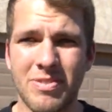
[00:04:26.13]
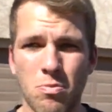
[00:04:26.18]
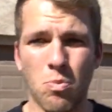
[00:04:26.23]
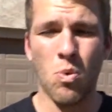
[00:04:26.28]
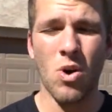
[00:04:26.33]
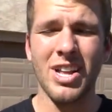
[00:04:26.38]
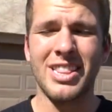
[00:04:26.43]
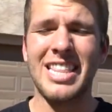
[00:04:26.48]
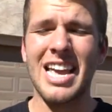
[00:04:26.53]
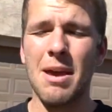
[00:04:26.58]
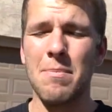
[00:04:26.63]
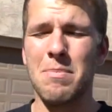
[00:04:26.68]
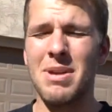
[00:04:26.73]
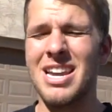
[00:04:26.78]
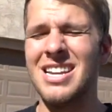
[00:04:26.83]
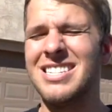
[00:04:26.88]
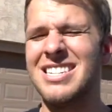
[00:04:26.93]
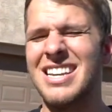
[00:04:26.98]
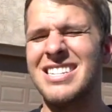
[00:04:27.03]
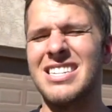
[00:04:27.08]
what that
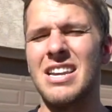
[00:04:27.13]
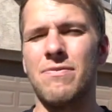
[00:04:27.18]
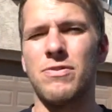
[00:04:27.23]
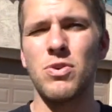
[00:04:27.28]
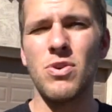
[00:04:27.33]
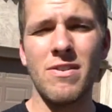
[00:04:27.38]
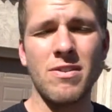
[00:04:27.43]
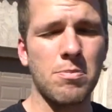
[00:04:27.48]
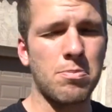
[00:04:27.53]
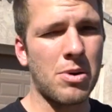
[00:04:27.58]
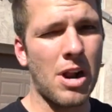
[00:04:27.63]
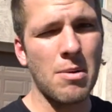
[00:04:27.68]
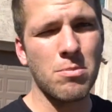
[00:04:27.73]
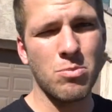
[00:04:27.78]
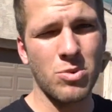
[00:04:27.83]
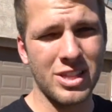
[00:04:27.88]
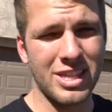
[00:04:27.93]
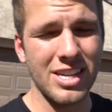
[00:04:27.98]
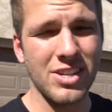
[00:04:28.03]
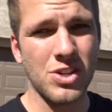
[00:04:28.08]
means is if you have a problem
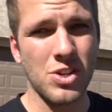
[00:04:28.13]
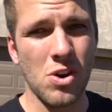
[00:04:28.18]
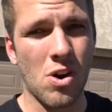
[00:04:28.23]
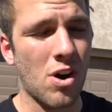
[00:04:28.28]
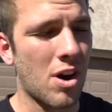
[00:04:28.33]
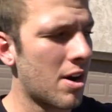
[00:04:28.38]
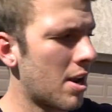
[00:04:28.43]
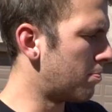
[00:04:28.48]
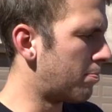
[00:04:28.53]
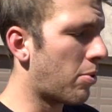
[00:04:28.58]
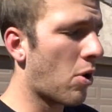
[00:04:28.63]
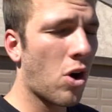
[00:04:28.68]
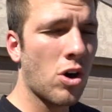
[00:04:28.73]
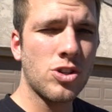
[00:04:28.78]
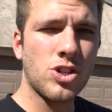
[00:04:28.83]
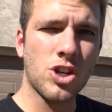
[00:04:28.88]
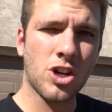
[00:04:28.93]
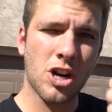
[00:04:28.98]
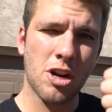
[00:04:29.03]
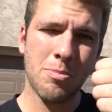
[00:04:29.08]
with this car,
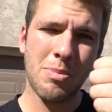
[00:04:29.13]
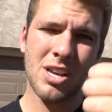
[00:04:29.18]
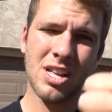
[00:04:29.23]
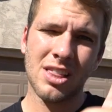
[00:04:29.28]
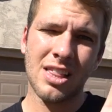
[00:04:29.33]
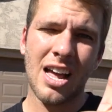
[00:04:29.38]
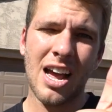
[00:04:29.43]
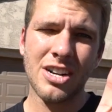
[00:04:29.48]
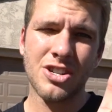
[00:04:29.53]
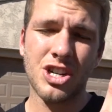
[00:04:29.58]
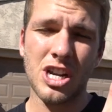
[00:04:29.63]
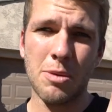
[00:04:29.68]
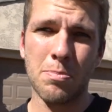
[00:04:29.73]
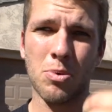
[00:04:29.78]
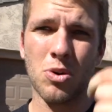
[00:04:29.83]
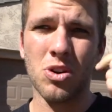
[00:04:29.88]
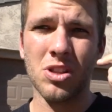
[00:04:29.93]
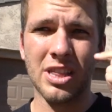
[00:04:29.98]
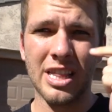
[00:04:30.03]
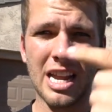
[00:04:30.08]
parts are going to be a lot
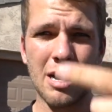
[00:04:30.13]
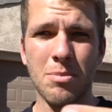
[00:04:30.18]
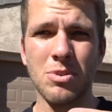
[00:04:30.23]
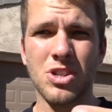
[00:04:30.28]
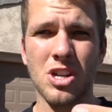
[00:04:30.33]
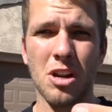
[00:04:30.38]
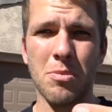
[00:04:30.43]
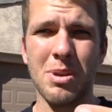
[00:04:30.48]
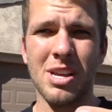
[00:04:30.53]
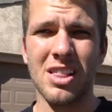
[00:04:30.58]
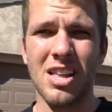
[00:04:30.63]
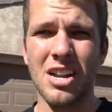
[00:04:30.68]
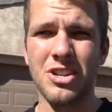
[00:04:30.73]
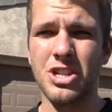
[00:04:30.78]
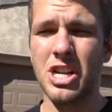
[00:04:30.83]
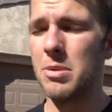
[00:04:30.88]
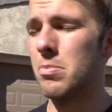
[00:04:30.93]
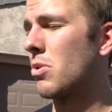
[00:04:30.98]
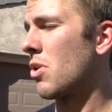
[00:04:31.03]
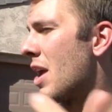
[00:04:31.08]
cheaper, labor is going to be a lot
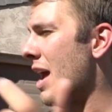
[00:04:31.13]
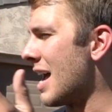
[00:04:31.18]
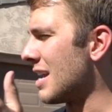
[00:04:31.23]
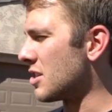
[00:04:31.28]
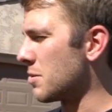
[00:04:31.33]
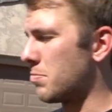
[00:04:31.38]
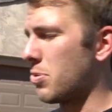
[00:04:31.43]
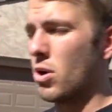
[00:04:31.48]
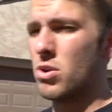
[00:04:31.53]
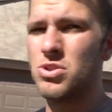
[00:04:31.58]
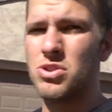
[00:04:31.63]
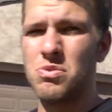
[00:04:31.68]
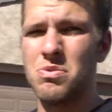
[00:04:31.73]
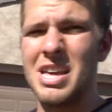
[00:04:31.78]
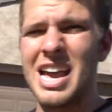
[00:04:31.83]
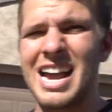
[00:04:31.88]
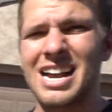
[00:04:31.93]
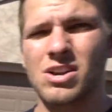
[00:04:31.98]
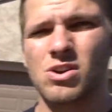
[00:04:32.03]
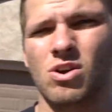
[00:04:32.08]
cheaper as opposed to
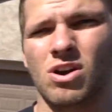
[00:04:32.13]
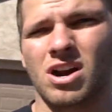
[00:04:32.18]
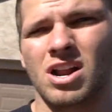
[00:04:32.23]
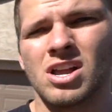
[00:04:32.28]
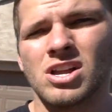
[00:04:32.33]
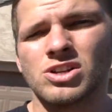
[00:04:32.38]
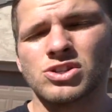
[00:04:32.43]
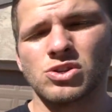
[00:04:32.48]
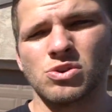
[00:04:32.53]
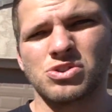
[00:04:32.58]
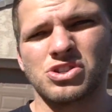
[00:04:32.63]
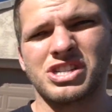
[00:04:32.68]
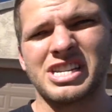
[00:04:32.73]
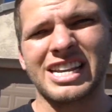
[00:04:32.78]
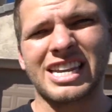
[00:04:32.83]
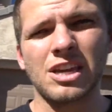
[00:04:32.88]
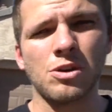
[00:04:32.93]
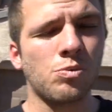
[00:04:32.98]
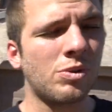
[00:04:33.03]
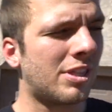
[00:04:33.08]
that car. So
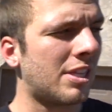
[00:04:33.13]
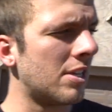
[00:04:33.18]
sticking with